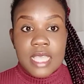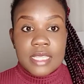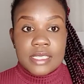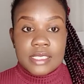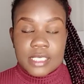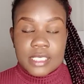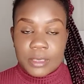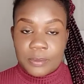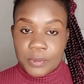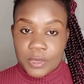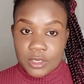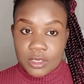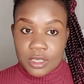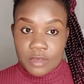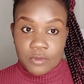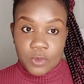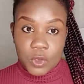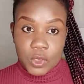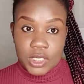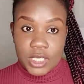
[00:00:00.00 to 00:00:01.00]
type in a
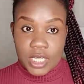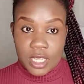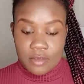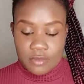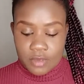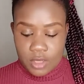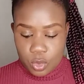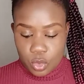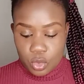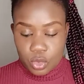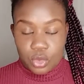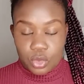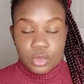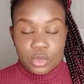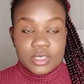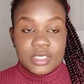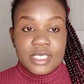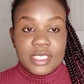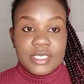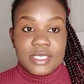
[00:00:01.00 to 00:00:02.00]
phone cover, or
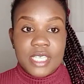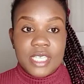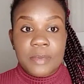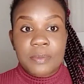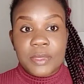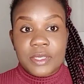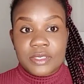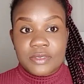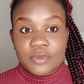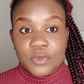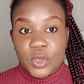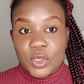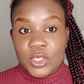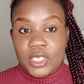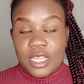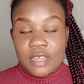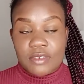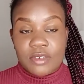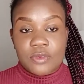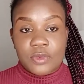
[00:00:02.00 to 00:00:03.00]
just type in phone
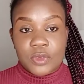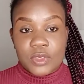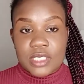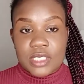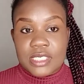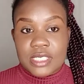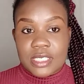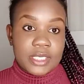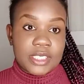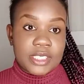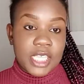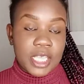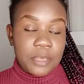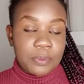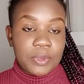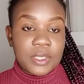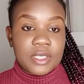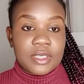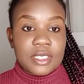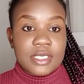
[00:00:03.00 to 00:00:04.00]
cover for this and type
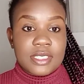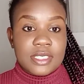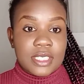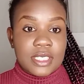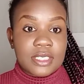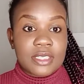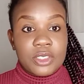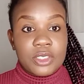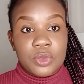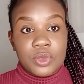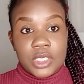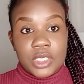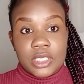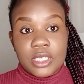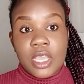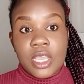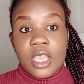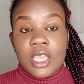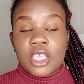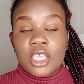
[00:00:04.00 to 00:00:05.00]
in the exact thing you need.
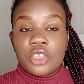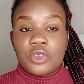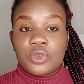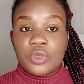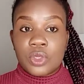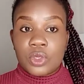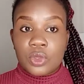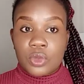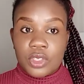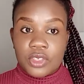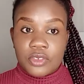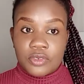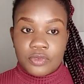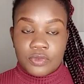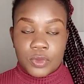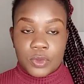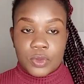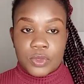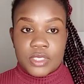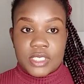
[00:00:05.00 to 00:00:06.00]
If you're looking
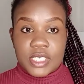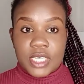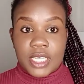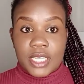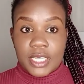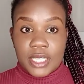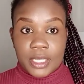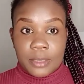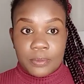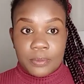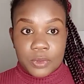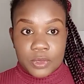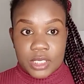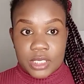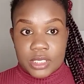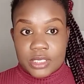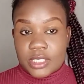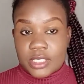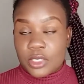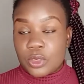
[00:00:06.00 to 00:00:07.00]
for, say, a hair
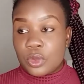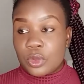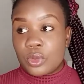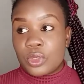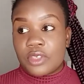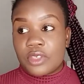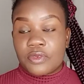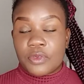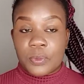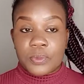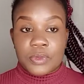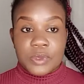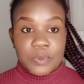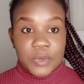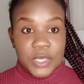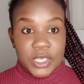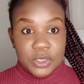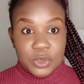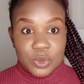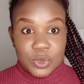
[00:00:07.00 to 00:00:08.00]
product, say you're looking for
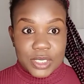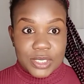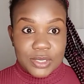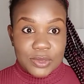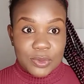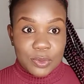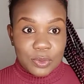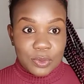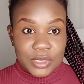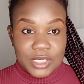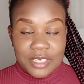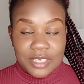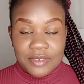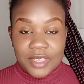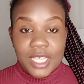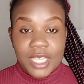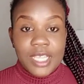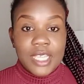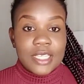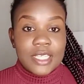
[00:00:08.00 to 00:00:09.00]
spring twists or
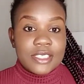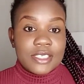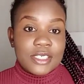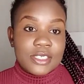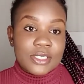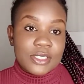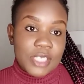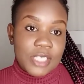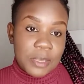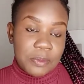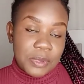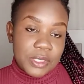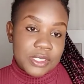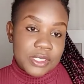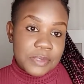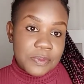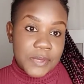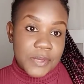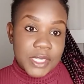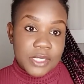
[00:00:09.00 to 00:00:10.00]
whatever, just type in
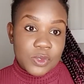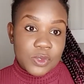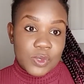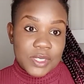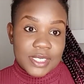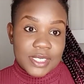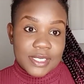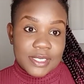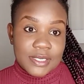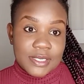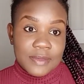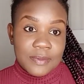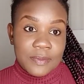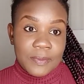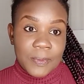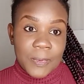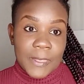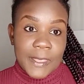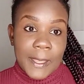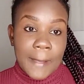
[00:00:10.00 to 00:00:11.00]
spring twists.
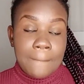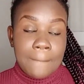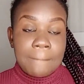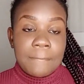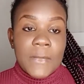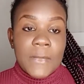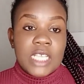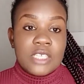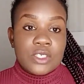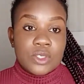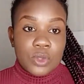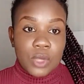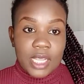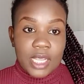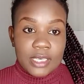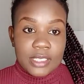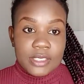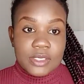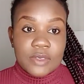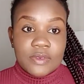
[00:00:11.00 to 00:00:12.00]
Yeah, so a
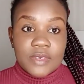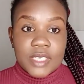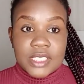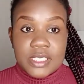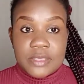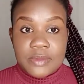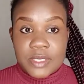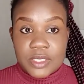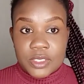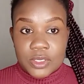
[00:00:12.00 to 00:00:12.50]
list of items